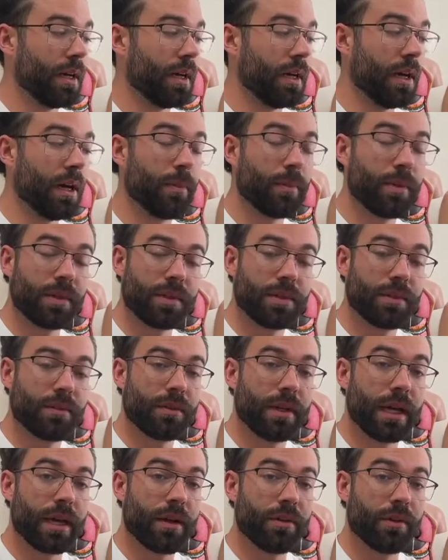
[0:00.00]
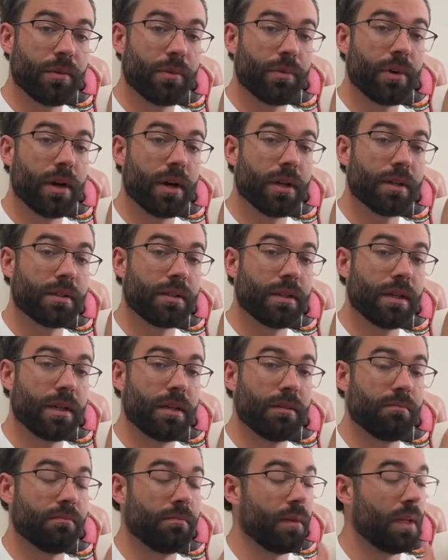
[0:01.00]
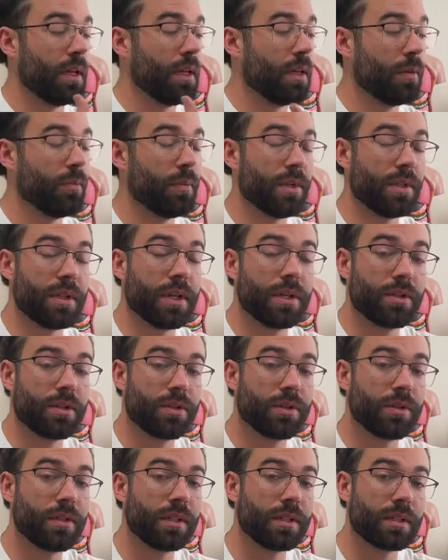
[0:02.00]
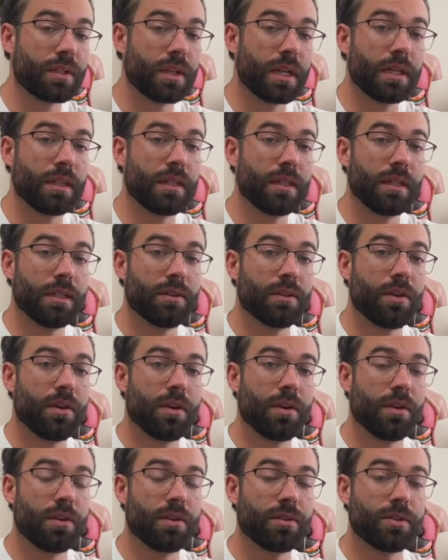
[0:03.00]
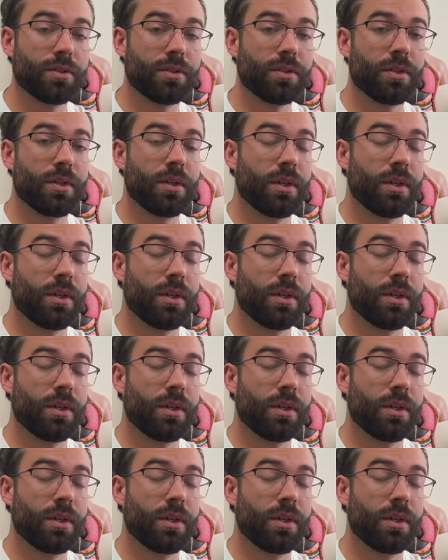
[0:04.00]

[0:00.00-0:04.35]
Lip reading: Up until now, your prostate potentially slightly enlarged,